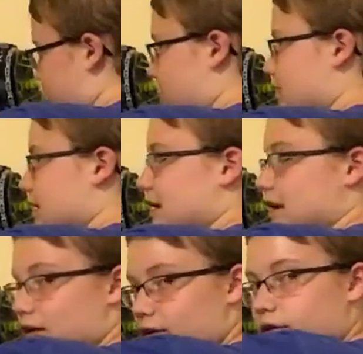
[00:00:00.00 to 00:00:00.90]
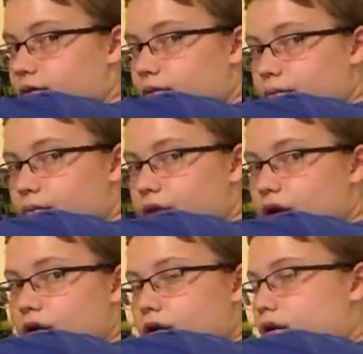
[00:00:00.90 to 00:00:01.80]
thing is,
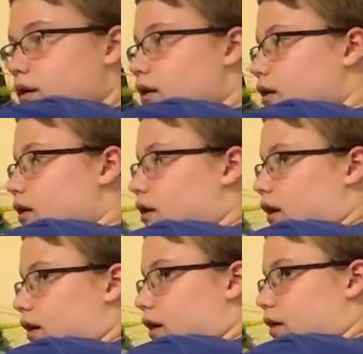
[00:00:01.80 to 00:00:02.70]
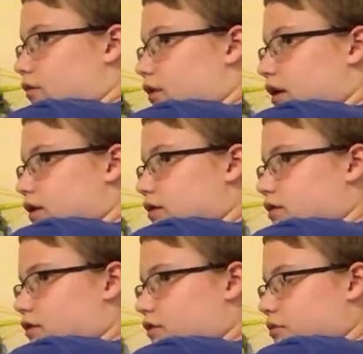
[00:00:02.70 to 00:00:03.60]
I can't really get it to the
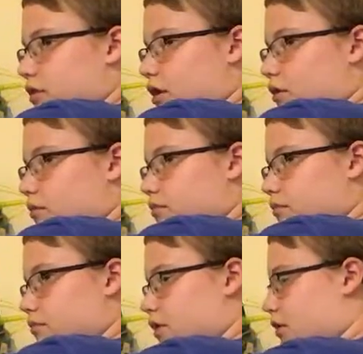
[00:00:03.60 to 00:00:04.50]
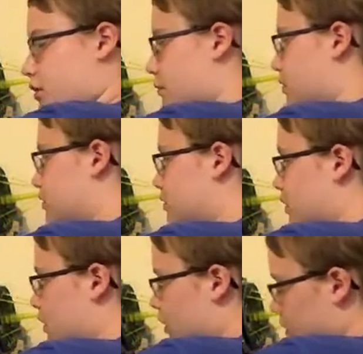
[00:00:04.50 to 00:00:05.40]
studio because it would, the